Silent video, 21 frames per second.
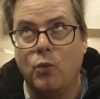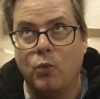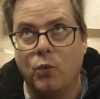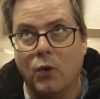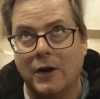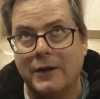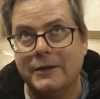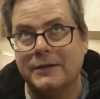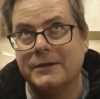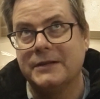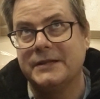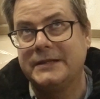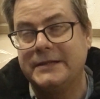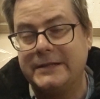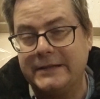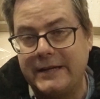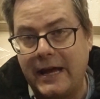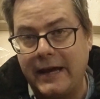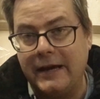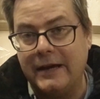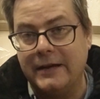
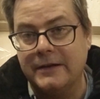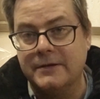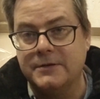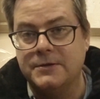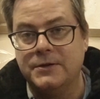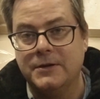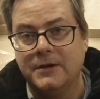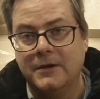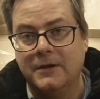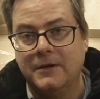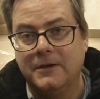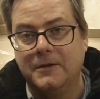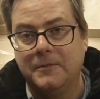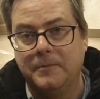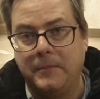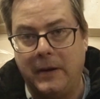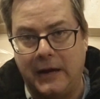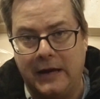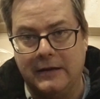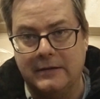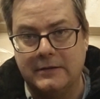one-stage
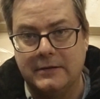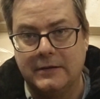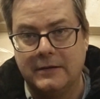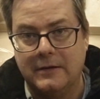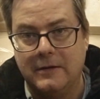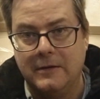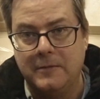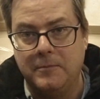paint,